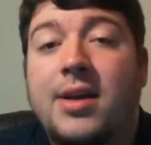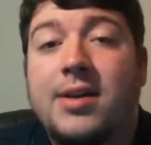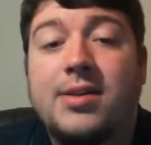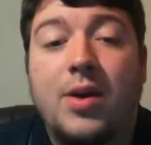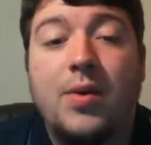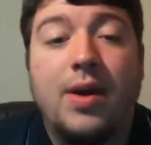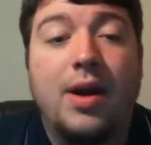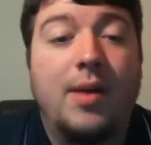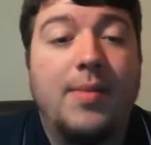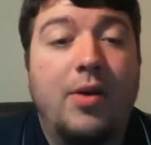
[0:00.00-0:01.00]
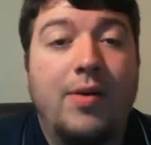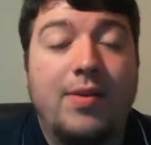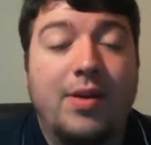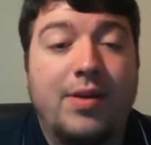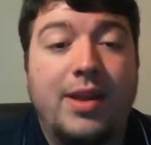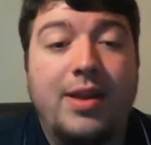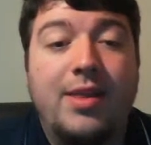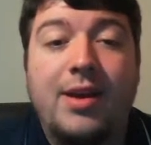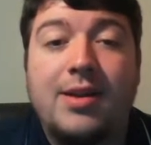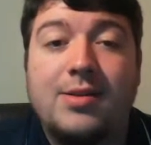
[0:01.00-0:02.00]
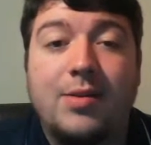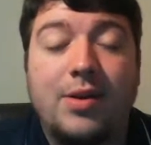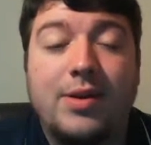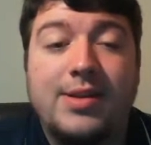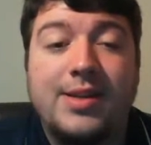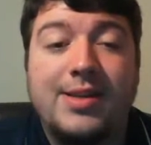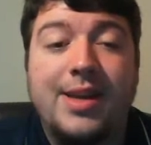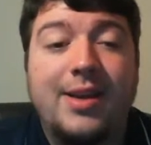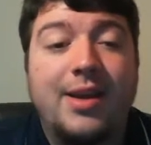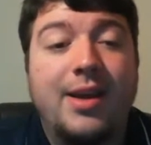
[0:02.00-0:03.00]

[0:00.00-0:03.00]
So however long they need that is how long it's going to take.